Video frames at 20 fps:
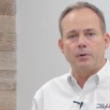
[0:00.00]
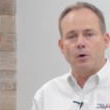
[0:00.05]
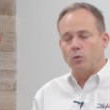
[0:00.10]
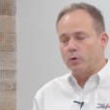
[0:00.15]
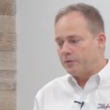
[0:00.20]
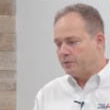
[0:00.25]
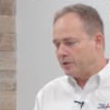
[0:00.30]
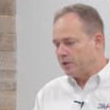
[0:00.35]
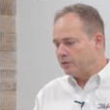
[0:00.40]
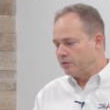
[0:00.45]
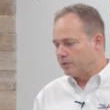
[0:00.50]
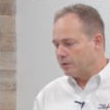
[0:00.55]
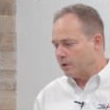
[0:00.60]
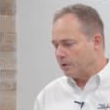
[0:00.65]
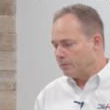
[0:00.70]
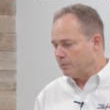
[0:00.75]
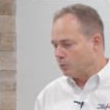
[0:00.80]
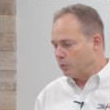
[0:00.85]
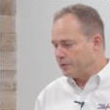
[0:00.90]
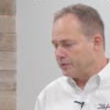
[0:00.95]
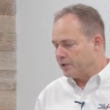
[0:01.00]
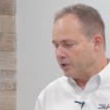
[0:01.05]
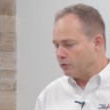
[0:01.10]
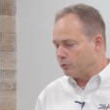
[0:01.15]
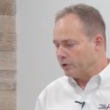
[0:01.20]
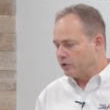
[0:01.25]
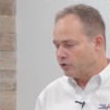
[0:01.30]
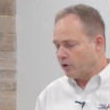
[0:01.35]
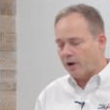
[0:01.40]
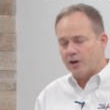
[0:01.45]
but with these
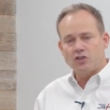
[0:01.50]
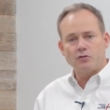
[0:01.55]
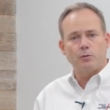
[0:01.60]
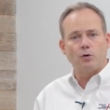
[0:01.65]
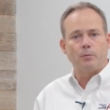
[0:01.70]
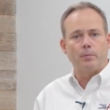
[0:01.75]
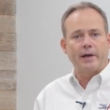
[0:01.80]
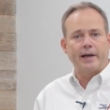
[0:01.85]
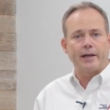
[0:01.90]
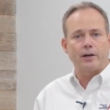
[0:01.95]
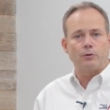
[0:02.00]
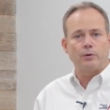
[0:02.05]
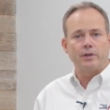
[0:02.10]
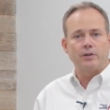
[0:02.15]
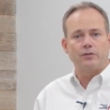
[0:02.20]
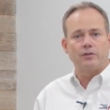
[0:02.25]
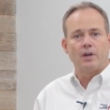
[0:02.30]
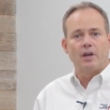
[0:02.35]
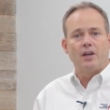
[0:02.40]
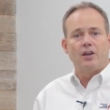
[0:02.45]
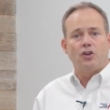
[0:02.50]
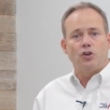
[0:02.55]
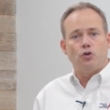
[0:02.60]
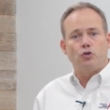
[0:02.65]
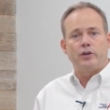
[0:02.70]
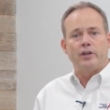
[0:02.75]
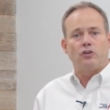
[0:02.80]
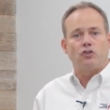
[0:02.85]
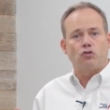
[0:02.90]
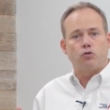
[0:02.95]
rechargeable batteries, you
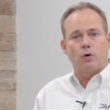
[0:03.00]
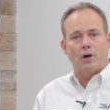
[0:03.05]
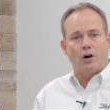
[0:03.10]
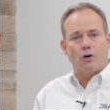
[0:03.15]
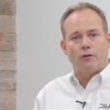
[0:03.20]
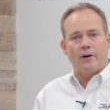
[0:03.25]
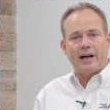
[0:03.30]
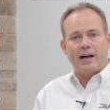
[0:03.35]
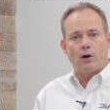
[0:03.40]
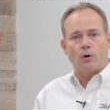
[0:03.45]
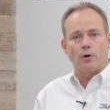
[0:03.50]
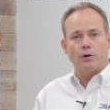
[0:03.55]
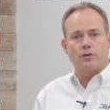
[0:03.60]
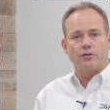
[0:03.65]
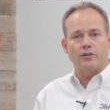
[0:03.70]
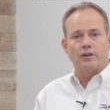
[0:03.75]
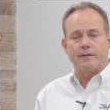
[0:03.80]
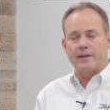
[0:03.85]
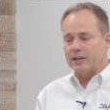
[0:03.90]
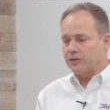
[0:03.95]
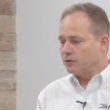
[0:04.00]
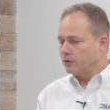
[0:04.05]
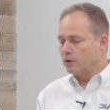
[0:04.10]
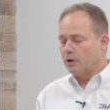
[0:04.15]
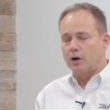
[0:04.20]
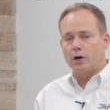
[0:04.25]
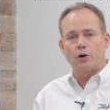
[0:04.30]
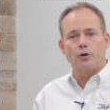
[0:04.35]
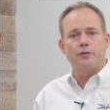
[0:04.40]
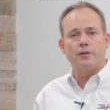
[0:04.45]
get 12 hours, and that's
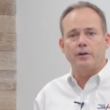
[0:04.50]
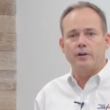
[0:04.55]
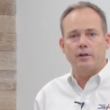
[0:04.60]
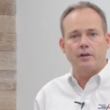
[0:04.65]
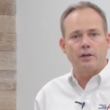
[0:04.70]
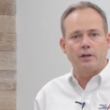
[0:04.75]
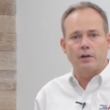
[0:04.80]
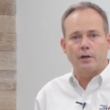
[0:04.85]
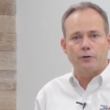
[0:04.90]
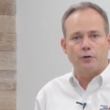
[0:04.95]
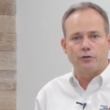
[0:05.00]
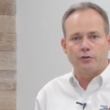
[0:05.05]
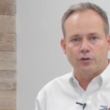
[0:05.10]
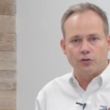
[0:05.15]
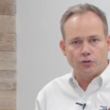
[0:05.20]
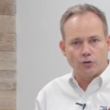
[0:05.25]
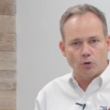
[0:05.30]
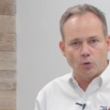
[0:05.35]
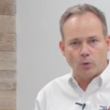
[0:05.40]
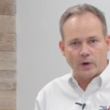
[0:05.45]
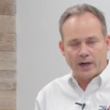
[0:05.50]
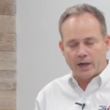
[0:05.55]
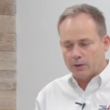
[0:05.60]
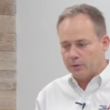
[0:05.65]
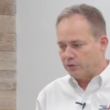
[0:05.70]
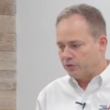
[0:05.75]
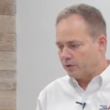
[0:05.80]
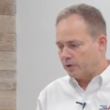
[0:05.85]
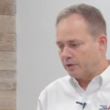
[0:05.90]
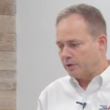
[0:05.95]
longer than any other digital
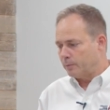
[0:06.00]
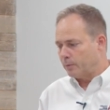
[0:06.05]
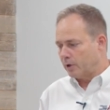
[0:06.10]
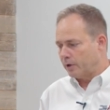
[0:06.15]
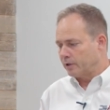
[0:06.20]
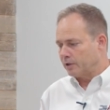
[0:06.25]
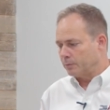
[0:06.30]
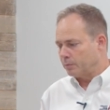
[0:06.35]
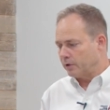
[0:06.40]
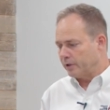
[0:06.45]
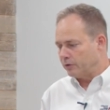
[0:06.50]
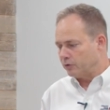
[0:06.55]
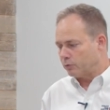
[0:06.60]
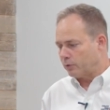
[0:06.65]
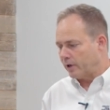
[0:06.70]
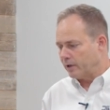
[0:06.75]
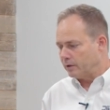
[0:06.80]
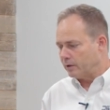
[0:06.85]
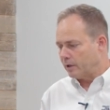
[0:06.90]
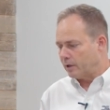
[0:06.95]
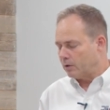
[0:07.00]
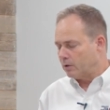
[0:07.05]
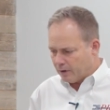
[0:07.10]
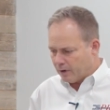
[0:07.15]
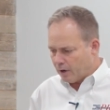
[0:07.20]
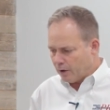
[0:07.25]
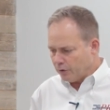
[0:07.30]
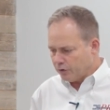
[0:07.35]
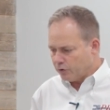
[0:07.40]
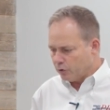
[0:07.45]
wireless on the marketplace right now.
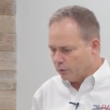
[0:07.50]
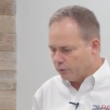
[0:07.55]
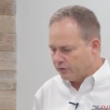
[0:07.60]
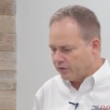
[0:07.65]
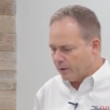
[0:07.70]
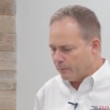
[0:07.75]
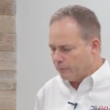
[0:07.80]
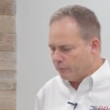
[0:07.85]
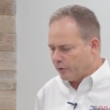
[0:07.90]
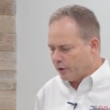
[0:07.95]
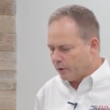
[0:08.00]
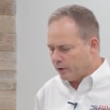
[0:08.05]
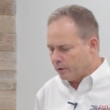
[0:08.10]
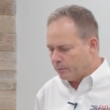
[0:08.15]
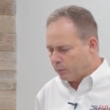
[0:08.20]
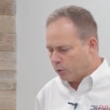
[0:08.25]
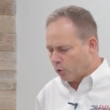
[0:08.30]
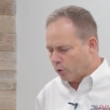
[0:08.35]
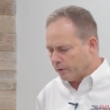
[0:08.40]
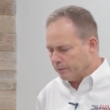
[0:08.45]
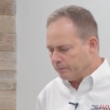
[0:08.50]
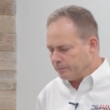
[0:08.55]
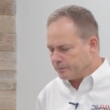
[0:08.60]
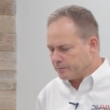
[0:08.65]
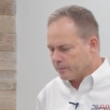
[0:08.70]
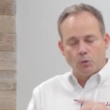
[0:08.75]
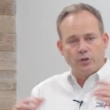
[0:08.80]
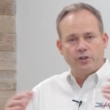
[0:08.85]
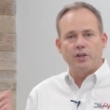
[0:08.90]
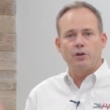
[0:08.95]
Also, something very important,
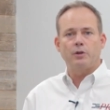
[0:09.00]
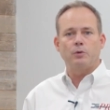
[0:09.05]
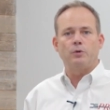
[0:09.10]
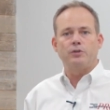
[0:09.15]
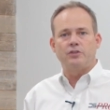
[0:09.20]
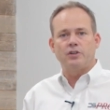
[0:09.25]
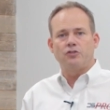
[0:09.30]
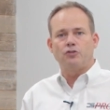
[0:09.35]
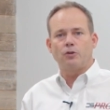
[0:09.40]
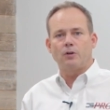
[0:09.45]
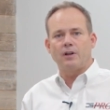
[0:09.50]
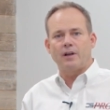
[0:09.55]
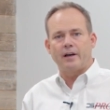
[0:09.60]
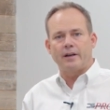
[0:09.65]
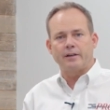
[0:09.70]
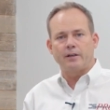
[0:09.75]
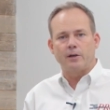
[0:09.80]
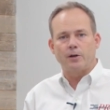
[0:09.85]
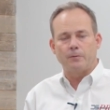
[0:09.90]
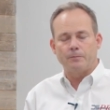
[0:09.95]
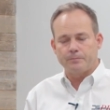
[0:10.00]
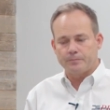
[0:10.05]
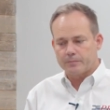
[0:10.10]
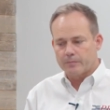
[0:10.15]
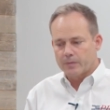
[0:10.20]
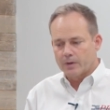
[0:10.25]
we're dealing with digital audio,